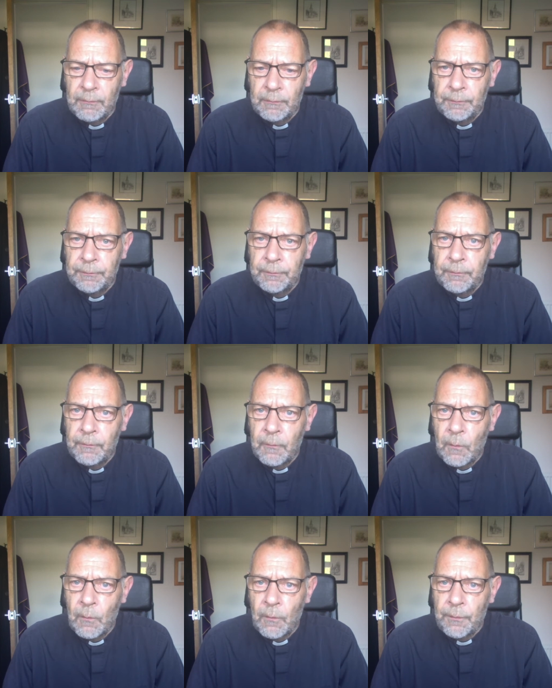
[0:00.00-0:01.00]

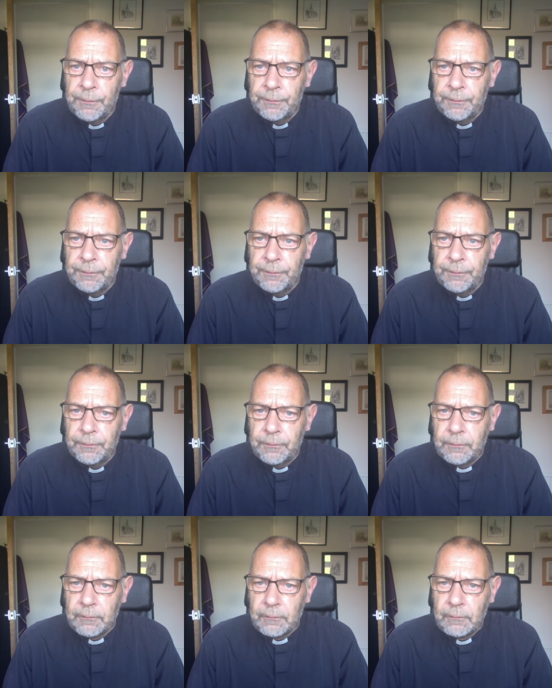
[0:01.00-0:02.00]

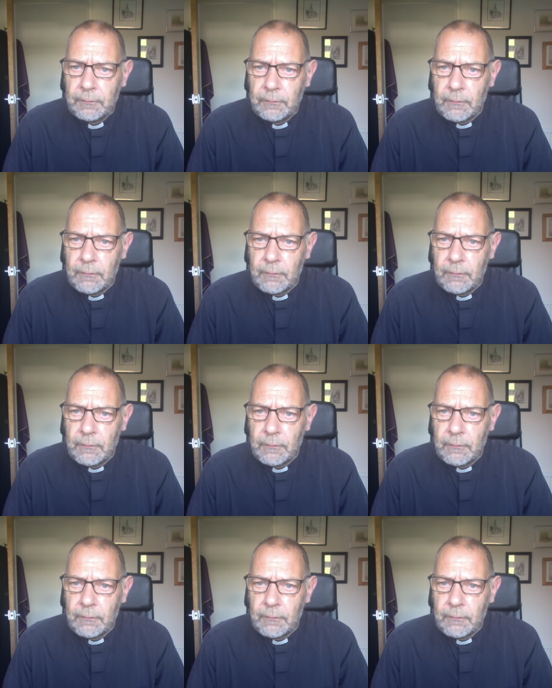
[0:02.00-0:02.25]
[no speech]